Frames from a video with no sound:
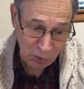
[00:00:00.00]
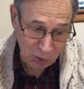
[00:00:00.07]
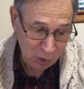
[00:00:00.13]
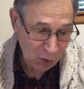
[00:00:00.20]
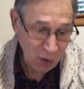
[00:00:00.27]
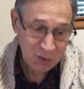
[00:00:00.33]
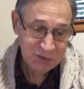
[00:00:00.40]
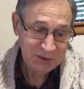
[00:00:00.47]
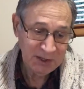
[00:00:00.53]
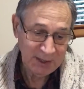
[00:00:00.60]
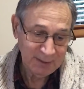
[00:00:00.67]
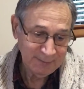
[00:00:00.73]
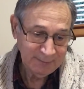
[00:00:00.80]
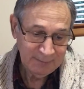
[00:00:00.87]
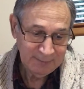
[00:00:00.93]
cursing,
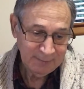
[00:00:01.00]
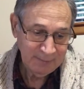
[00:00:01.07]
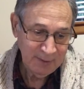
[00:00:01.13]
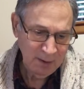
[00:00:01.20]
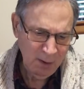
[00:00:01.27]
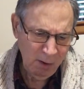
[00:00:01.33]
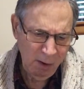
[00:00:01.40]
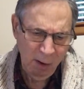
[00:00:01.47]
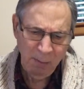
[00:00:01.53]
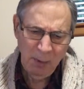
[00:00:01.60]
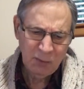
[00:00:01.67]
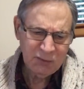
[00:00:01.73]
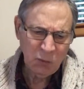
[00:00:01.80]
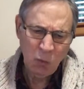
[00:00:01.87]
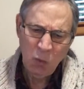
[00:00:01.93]

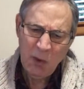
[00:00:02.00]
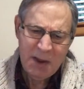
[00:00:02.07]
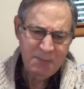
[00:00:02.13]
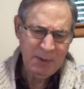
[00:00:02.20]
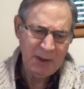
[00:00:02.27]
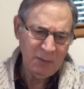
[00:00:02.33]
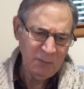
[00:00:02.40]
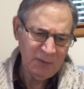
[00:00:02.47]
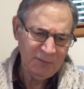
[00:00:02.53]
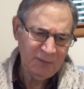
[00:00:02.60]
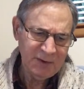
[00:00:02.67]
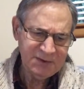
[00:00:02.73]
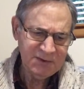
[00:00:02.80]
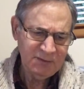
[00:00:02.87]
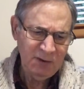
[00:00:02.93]
almost weeping with
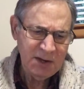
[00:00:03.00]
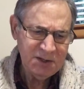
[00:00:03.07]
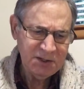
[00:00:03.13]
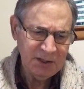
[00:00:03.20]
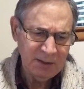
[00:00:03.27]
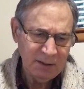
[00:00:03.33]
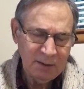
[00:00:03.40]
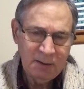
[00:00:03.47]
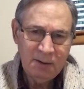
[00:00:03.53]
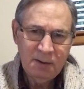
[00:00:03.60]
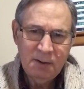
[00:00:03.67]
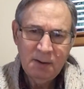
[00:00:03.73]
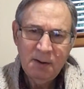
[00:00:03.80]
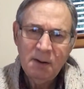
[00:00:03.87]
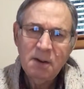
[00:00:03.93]
frustration.
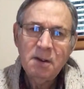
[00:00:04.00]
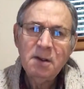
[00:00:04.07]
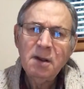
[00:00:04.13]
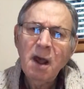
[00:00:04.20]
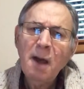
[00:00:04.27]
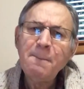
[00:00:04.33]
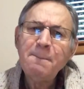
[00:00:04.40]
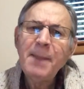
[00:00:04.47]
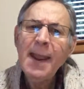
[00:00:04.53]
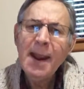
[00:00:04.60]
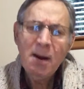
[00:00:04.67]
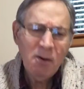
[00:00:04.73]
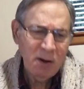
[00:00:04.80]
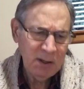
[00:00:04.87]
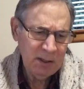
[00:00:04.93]

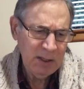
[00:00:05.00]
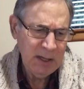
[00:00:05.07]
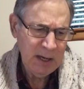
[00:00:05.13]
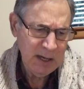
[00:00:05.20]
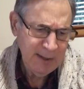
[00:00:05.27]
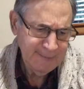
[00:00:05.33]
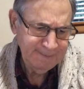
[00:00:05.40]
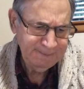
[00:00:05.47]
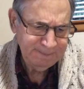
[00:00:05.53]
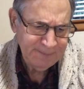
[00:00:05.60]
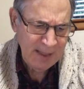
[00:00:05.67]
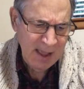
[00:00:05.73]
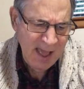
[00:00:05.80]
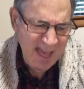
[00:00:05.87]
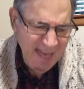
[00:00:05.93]
Apparently,
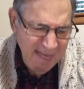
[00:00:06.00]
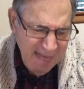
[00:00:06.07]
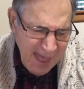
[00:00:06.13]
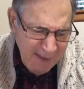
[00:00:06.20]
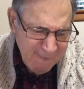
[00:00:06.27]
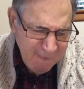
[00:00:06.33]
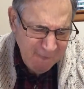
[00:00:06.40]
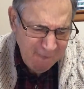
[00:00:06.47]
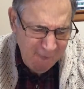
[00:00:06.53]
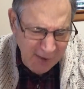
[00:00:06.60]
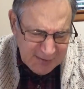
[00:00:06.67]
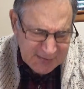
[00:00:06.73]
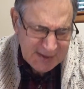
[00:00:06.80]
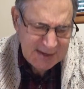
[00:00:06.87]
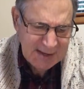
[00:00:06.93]
that
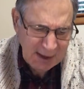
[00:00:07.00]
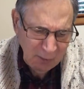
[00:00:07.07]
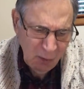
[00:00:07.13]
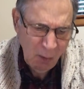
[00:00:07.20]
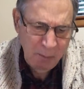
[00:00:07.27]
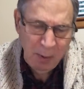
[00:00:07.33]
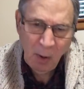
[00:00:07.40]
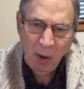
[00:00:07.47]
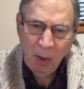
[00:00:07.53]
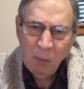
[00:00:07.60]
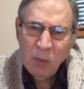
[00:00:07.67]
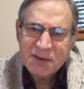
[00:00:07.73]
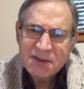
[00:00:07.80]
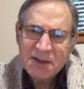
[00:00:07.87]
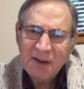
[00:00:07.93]
fuzzy yellow ball
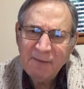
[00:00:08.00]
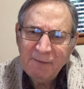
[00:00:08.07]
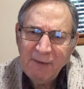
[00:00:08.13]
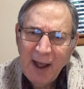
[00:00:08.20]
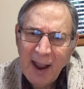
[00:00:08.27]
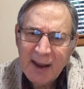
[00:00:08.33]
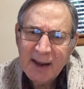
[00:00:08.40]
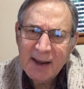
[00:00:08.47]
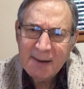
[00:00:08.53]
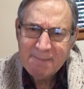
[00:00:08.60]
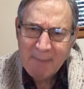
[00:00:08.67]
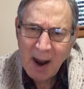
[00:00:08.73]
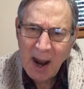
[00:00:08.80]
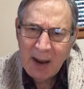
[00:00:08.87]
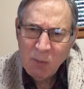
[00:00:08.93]
was defying
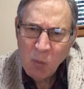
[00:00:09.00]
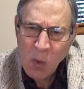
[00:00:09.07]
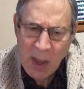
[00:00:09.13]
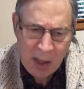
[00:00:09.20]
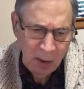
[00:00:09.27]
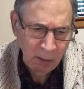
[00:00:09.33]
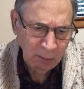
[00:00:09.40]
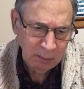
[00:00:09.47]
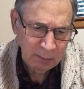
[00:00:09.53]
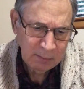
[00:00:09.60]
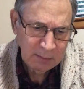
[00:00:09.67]
my will.